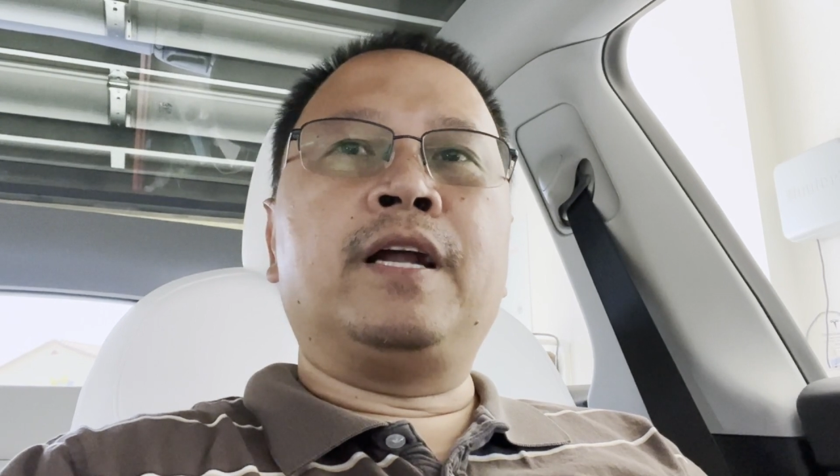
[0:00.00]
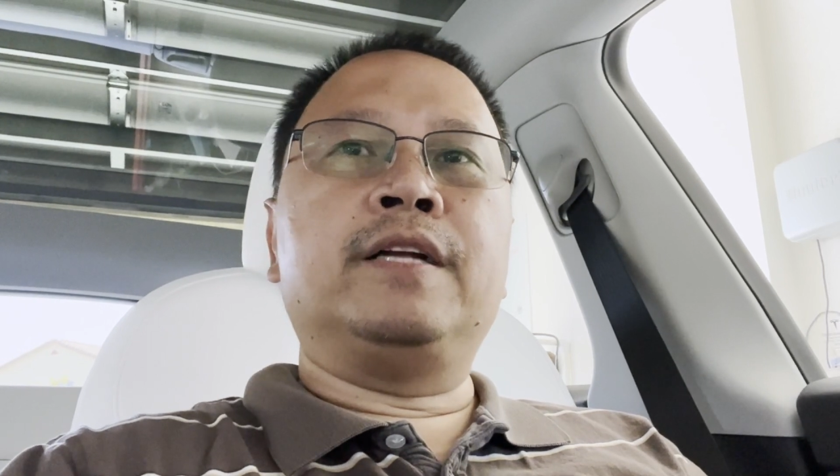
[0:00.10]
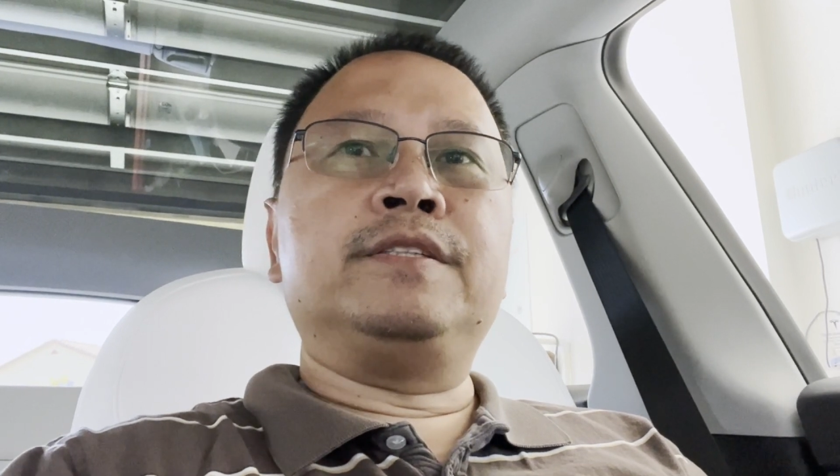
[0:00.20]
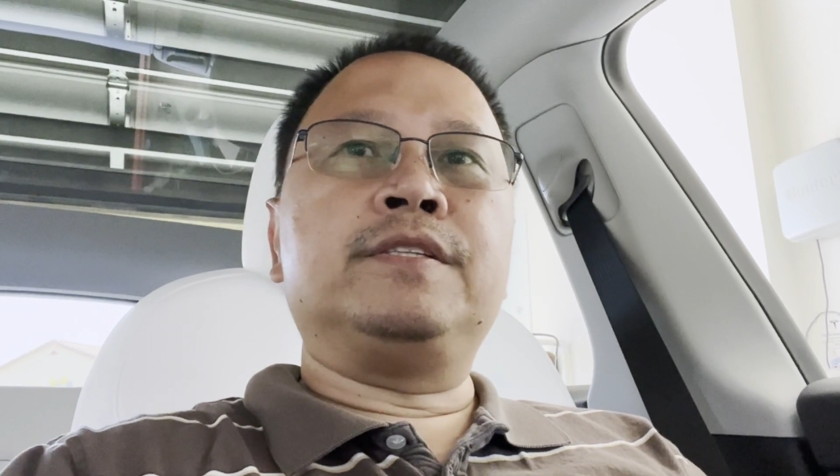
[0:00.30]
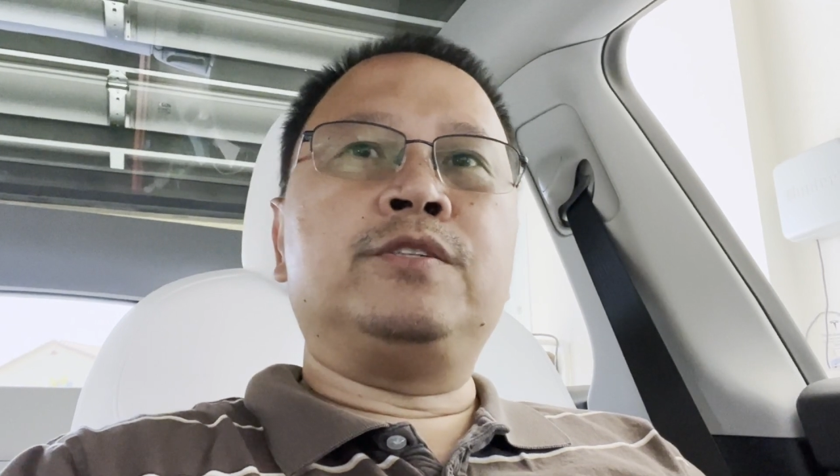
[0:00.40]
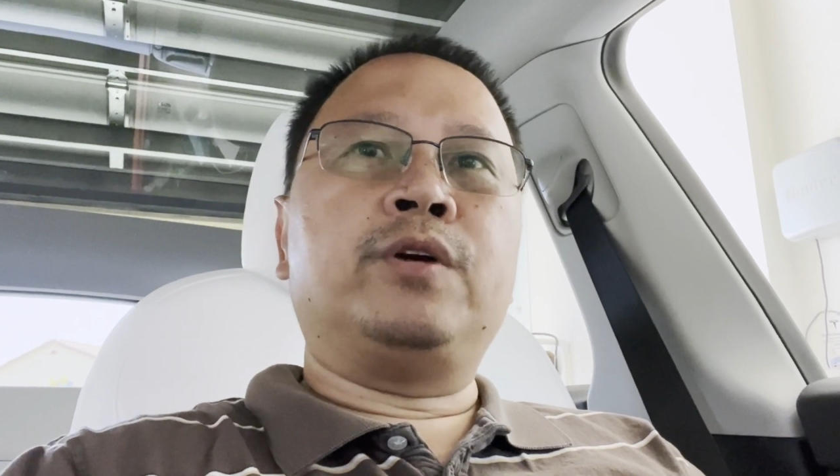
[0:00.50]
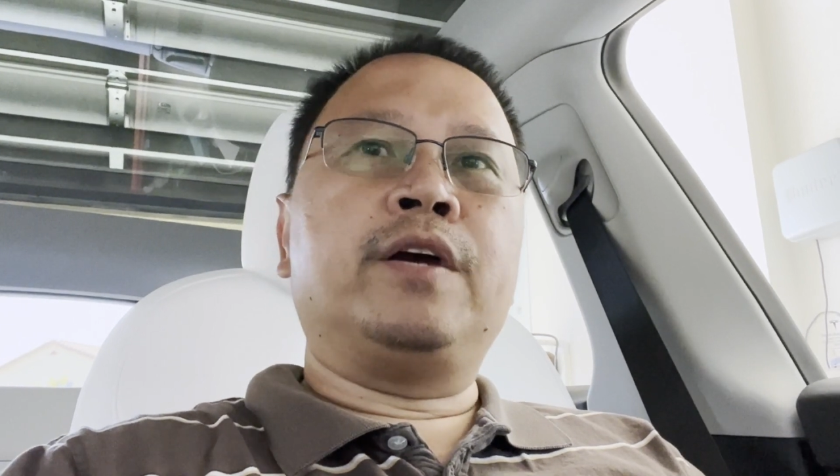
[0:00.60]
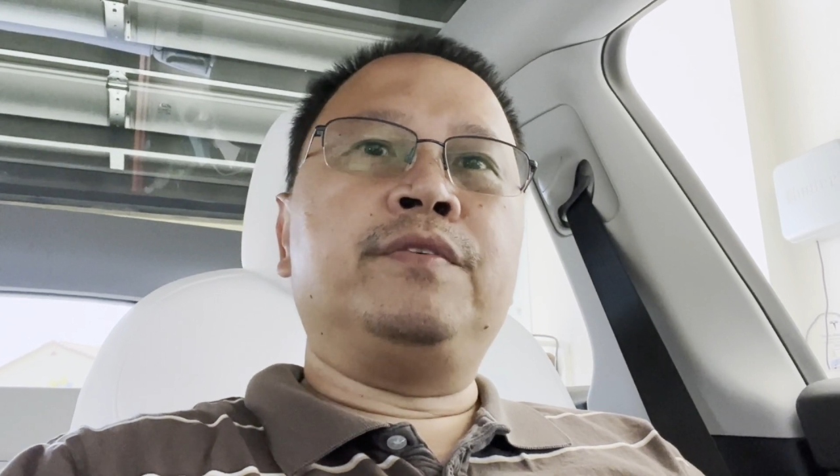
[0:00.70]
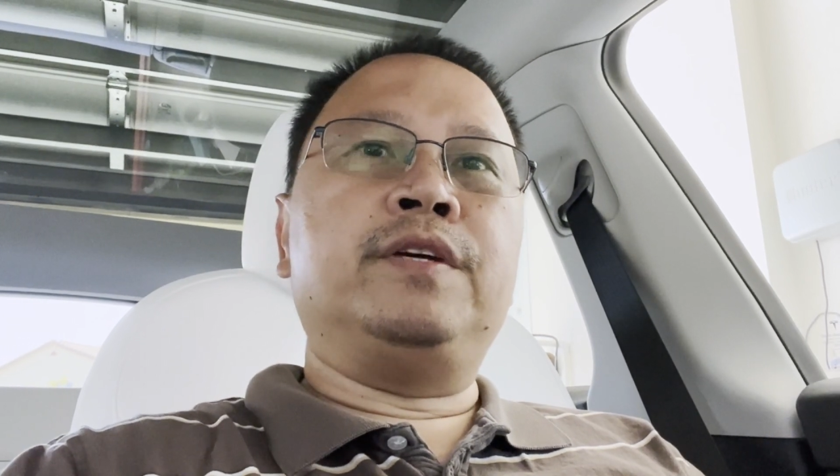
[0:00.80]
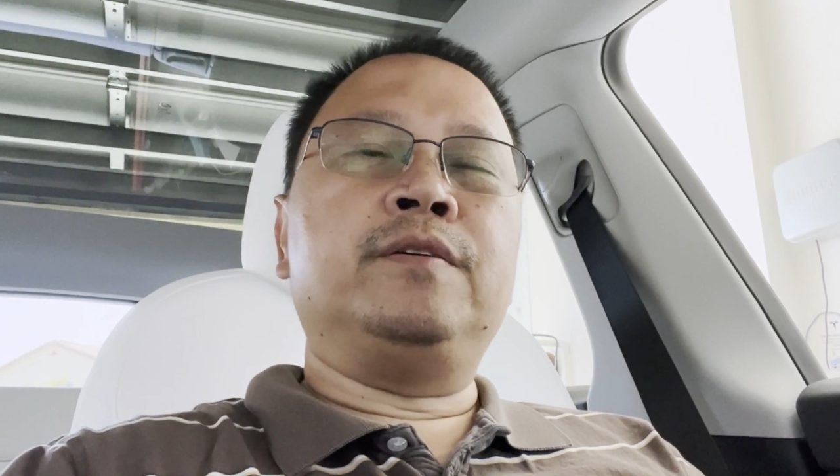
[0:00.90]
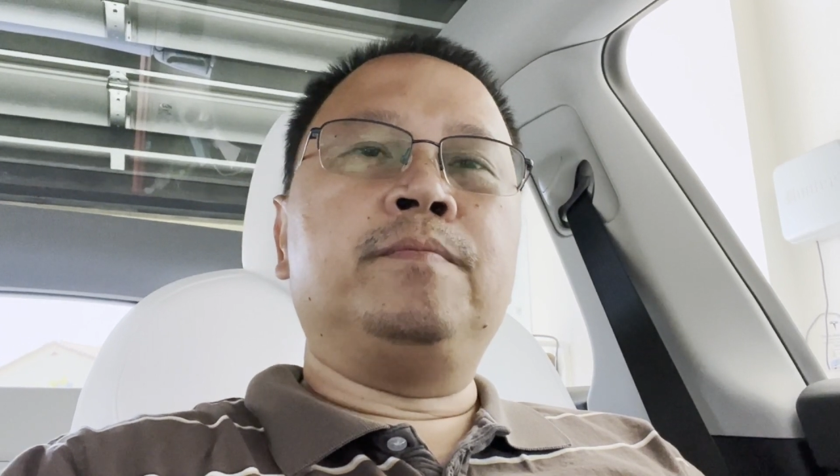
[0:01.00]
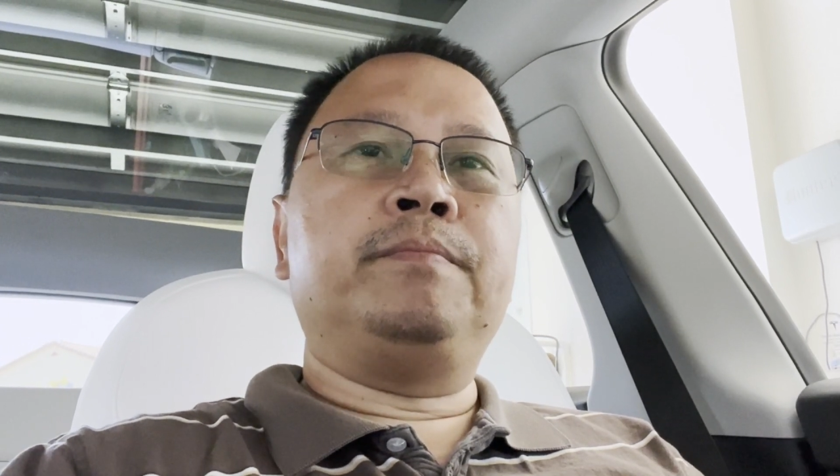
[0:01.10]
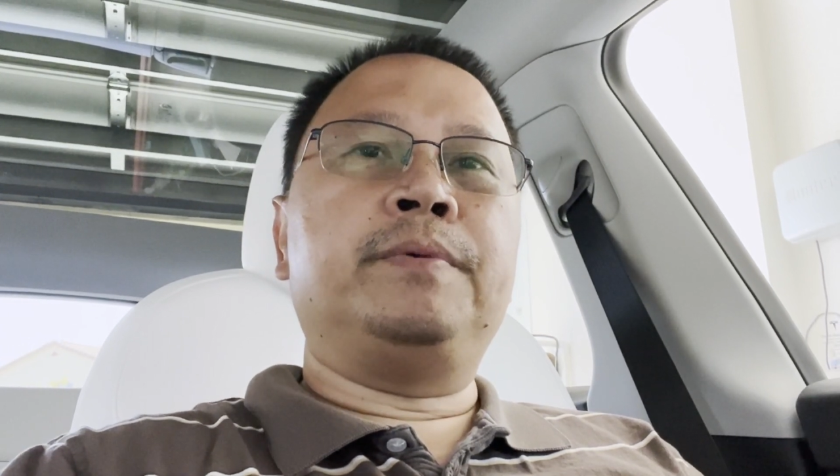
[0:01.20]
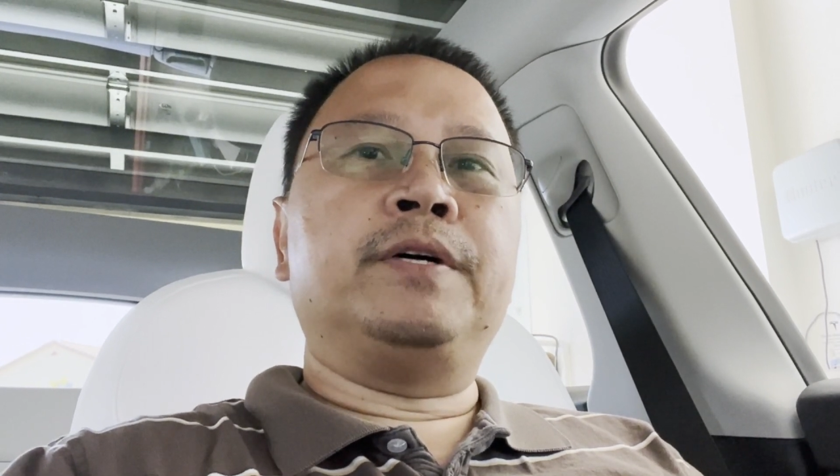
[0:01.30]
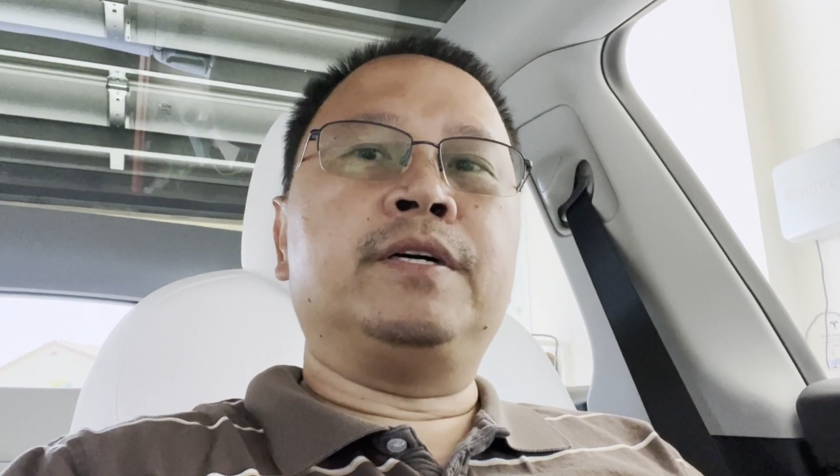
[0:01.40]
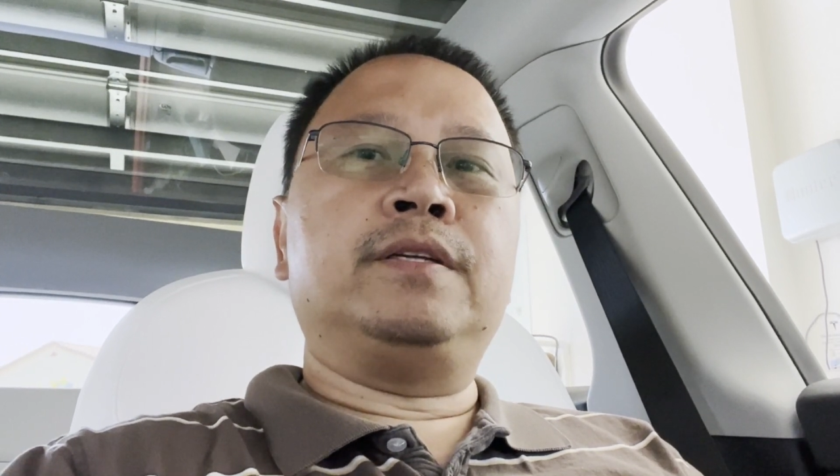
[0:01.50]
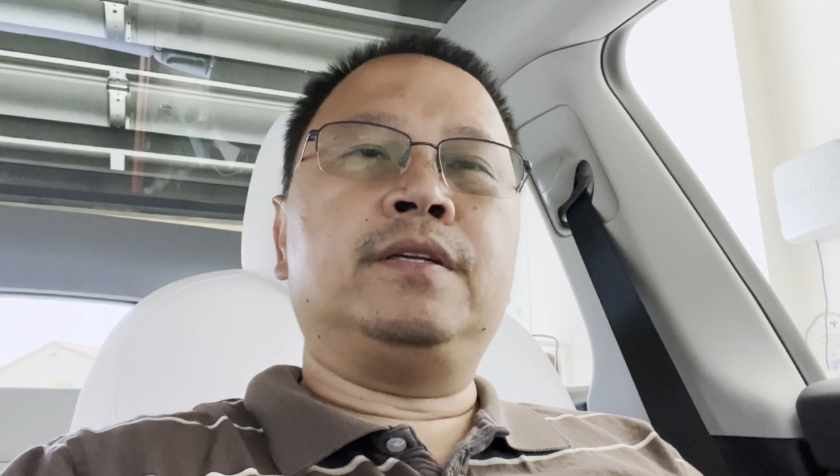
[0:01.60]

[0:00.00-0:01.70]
not just driving. But